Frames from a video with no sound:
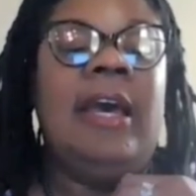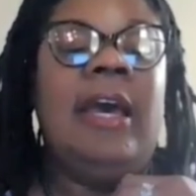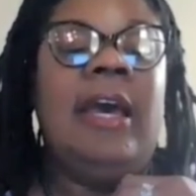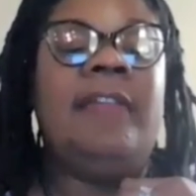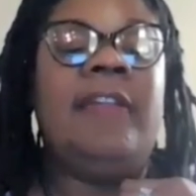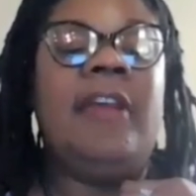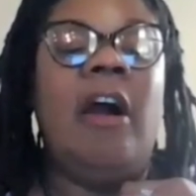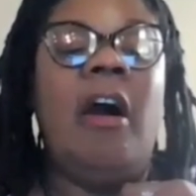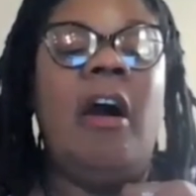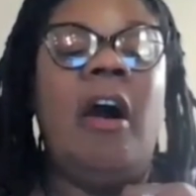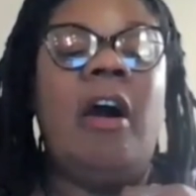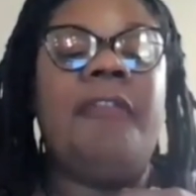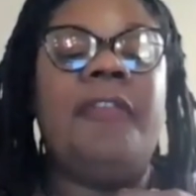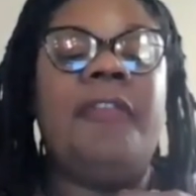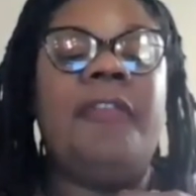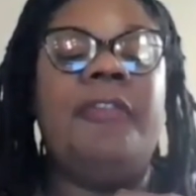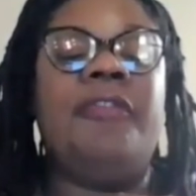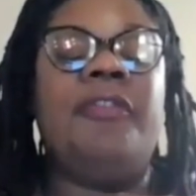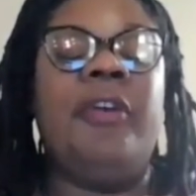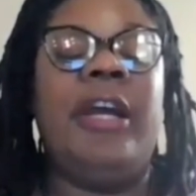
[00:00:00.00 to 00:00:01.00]
and the
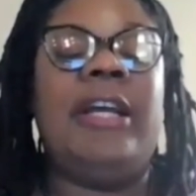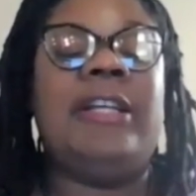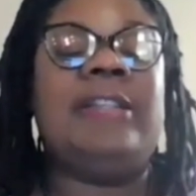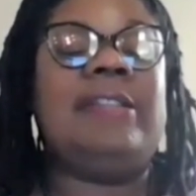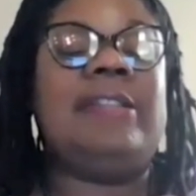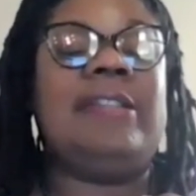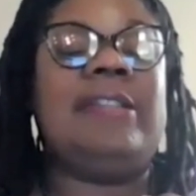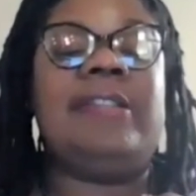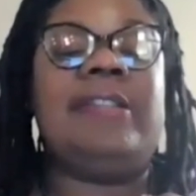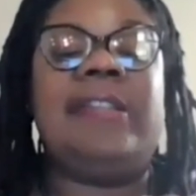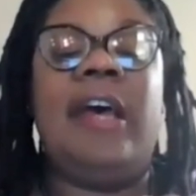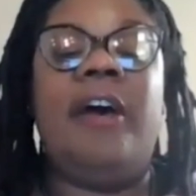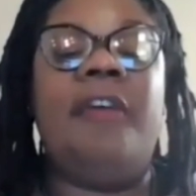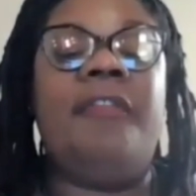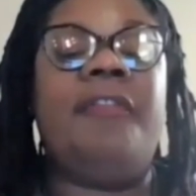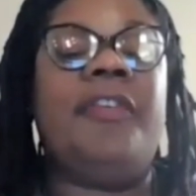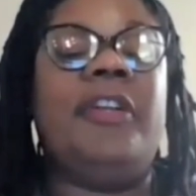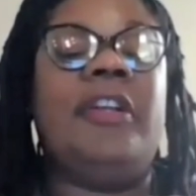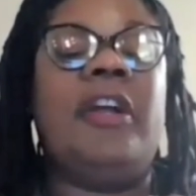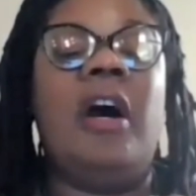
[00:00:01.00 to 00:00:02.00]
offer of grace to
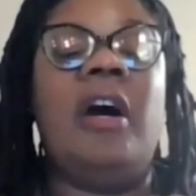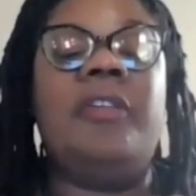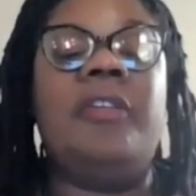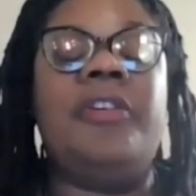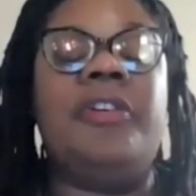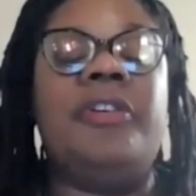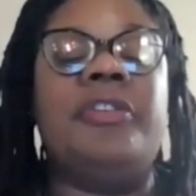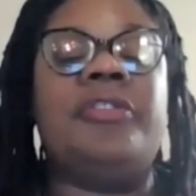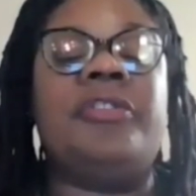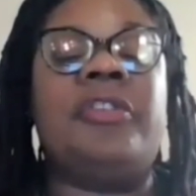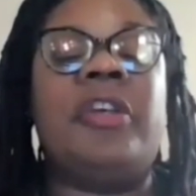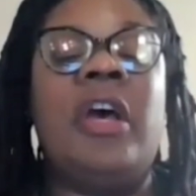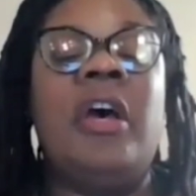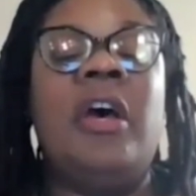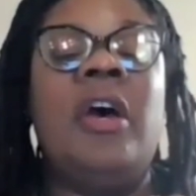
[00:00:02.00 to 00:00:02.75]
self and others.